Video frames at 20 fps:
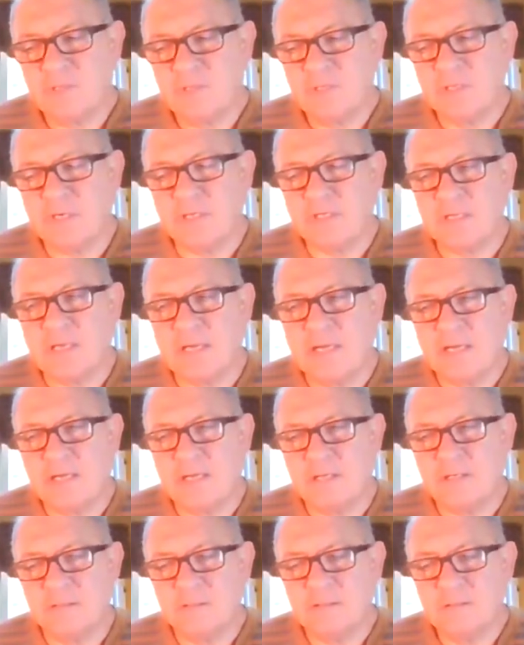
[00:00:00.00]
kicked
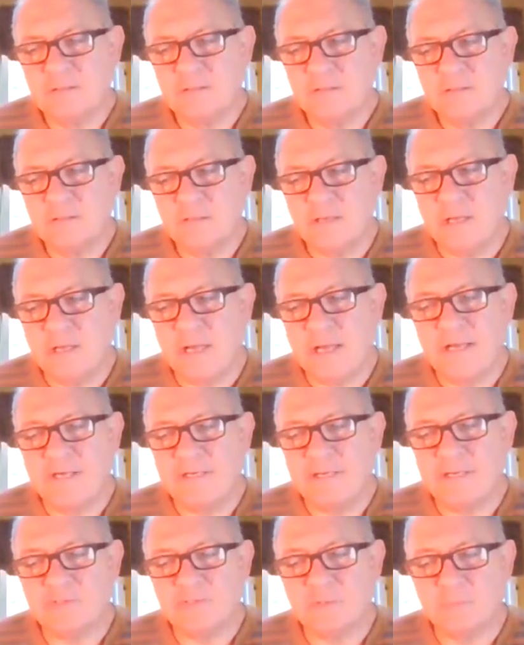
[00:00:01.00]
on a high
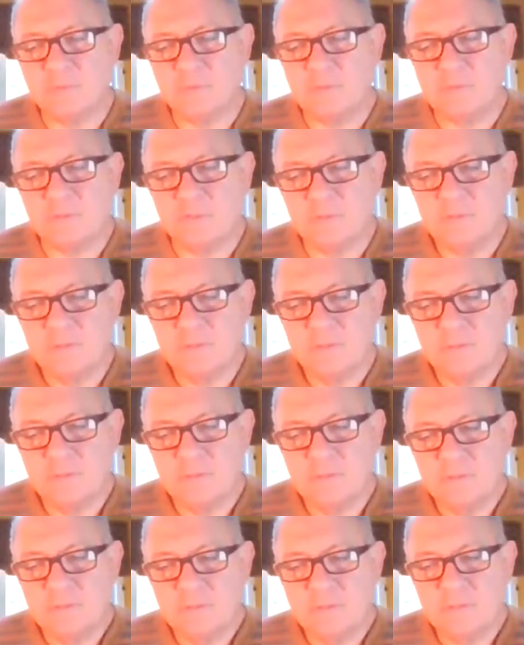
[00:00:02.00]
decibel
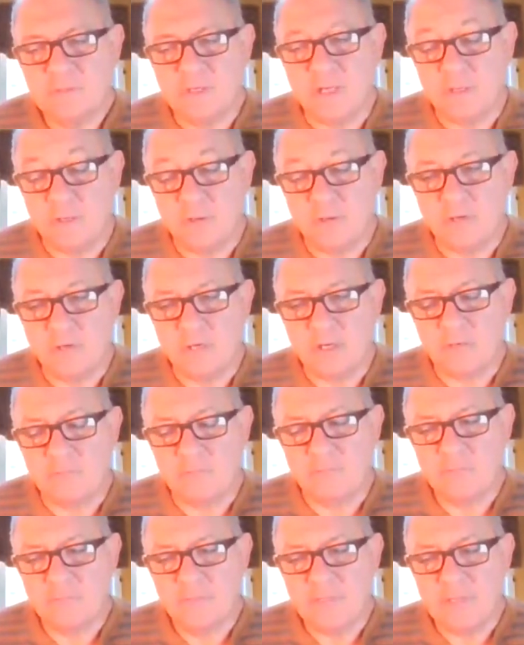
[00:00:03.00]

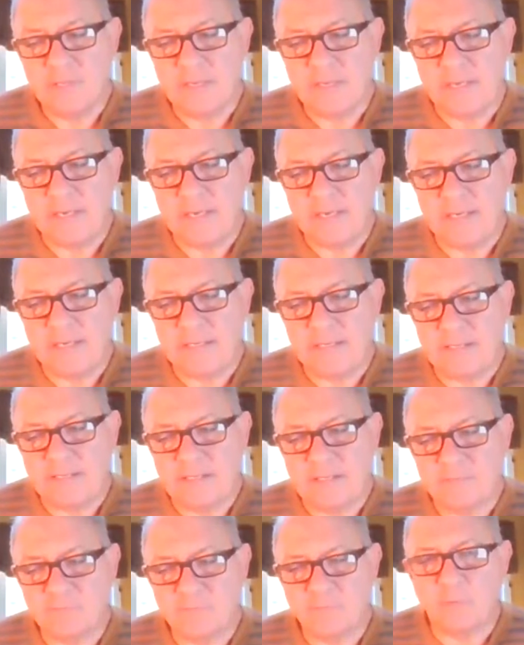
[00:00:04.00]
alarm and a
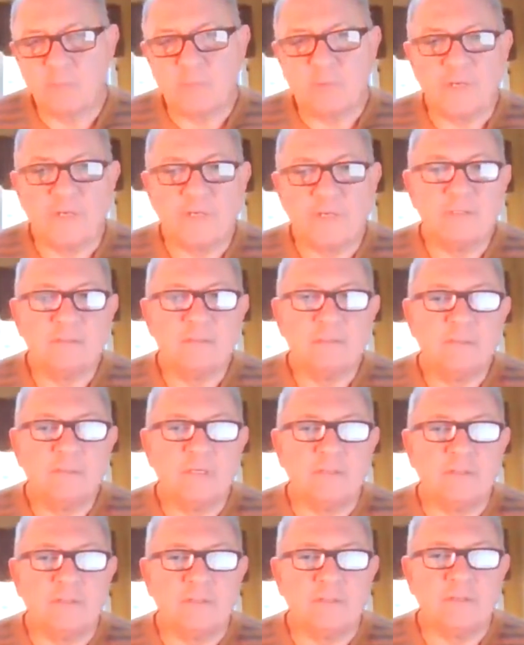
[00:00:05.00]
strobe light
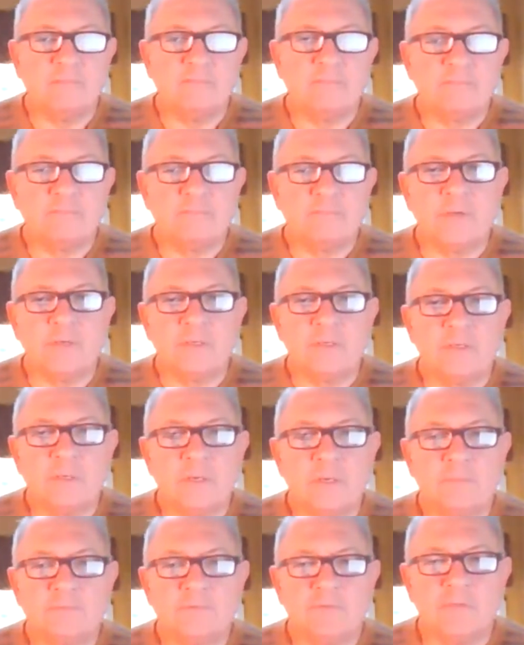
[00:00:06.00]
in the front
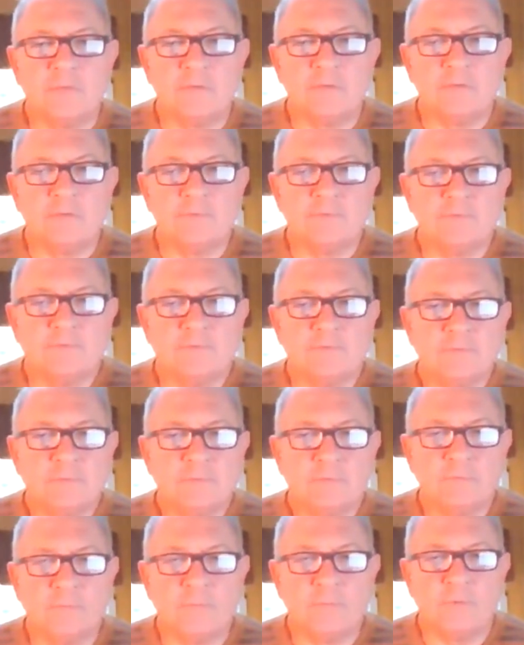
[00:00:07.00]
upstairs
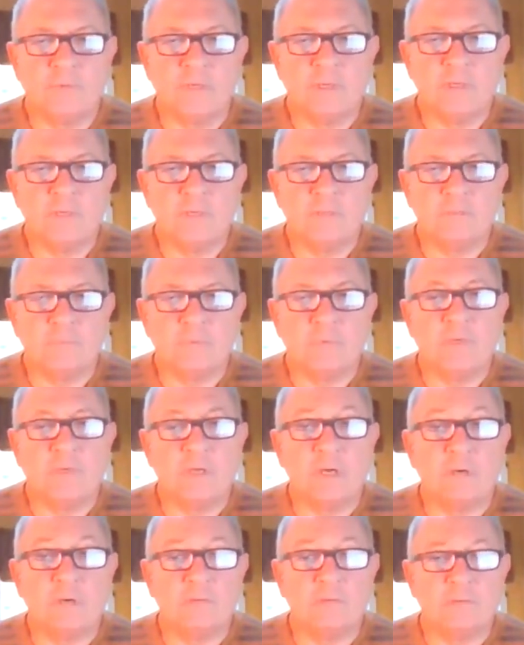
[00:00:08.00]

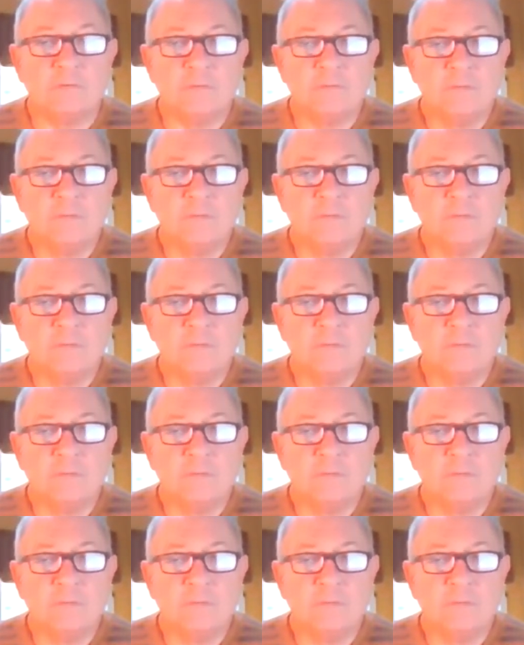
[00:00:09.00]
window.